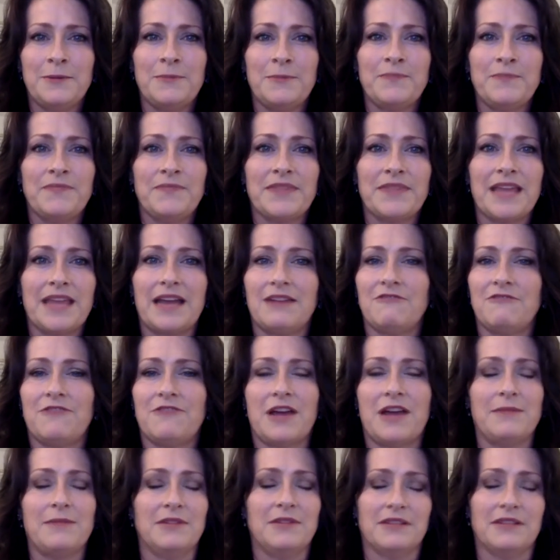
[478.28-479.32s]
That
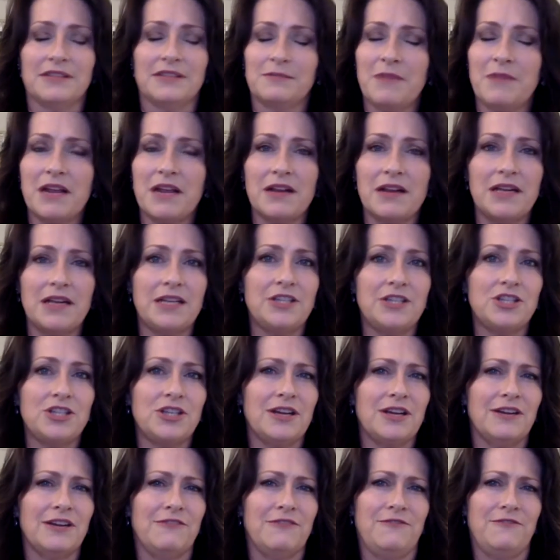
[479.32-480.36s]
fabulous
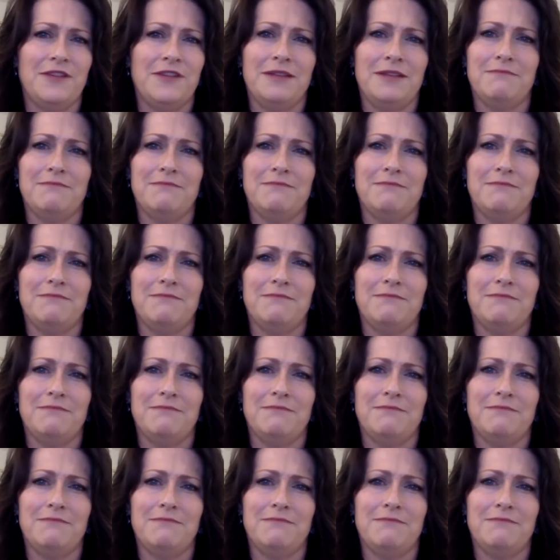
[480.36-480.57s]
marriage, a fit